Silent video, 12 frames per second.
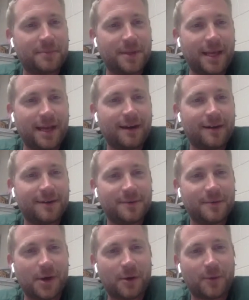the air,
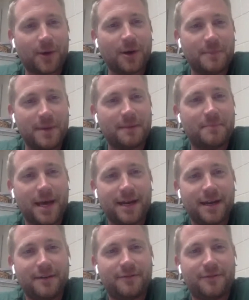we're going to be
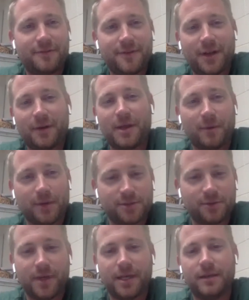competitive. He wants
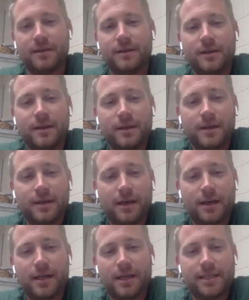to win,
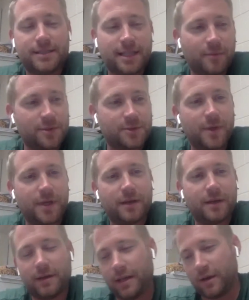and his team wants to win,
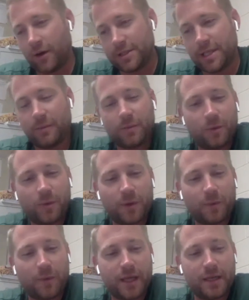and our team will
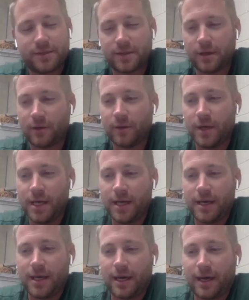want to win. So,
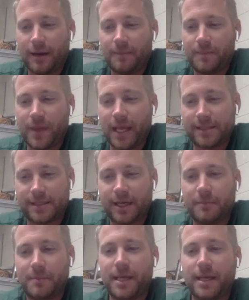it's
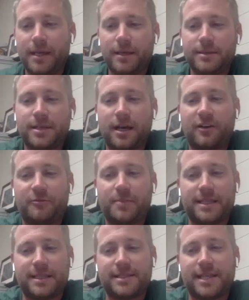going to be tough, but
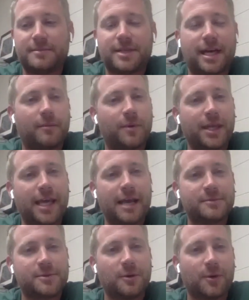at the same time, when the
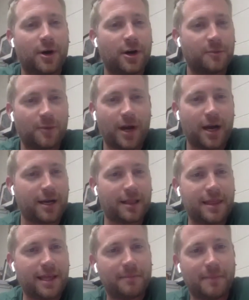game's going on, we're not going
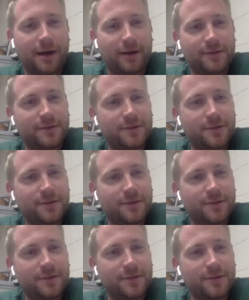to think about,